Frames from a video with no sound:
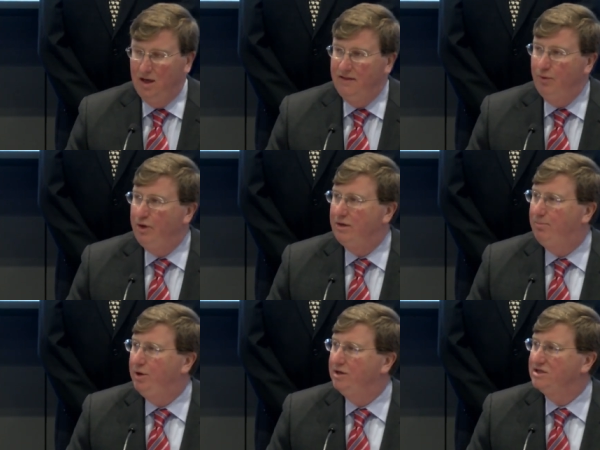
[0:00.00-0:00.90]
that we can
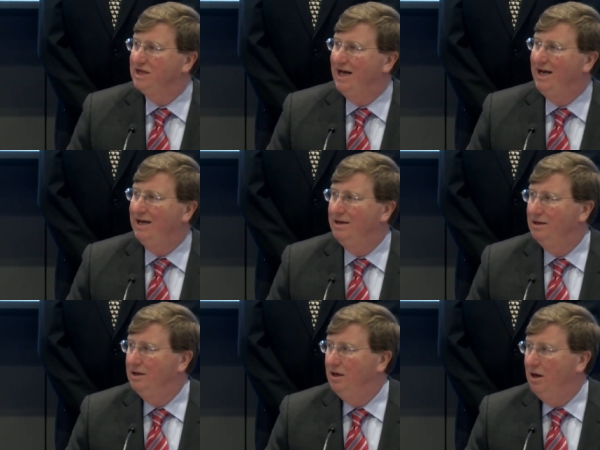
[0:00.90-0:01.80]
put aside
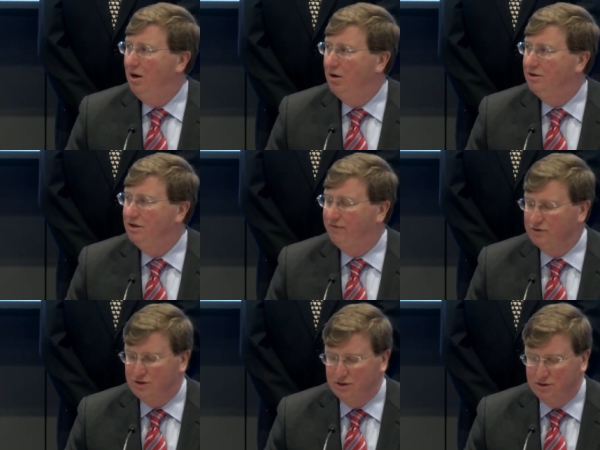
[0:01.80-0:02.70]
our
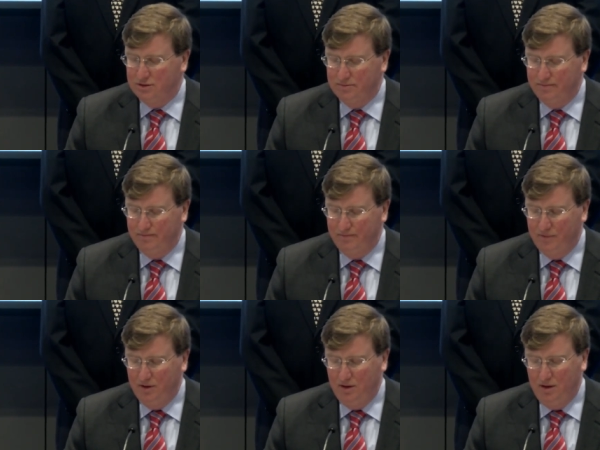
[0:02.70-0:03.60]
differences,
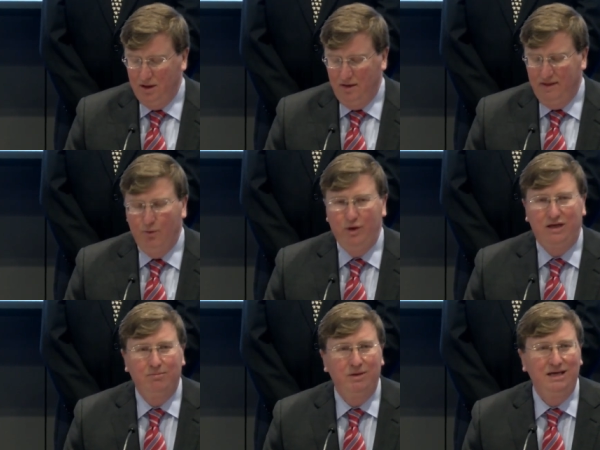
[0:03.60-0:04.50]
that we
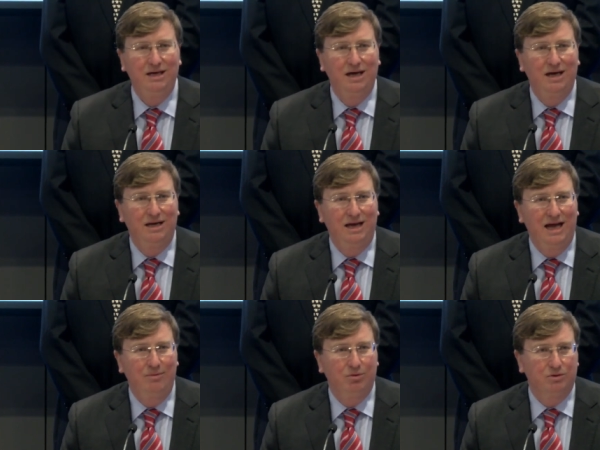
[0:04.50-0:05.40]
can be
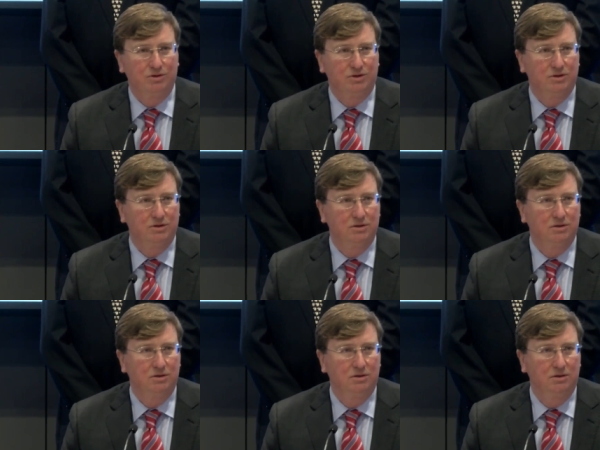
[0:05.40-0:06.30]
neighbors
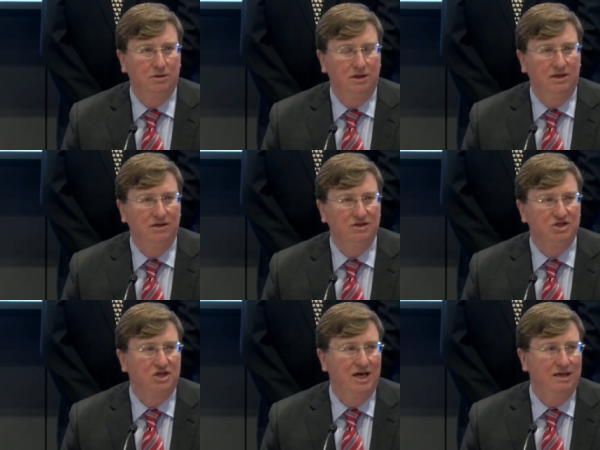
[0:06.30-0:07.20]
in this
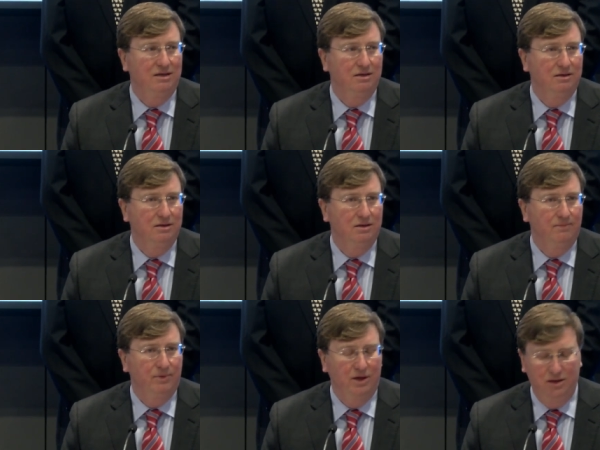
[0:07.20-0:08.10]
state
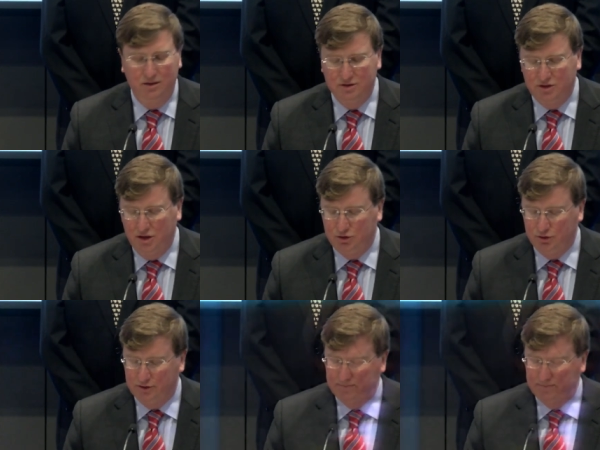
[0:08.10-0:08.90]
and in this country.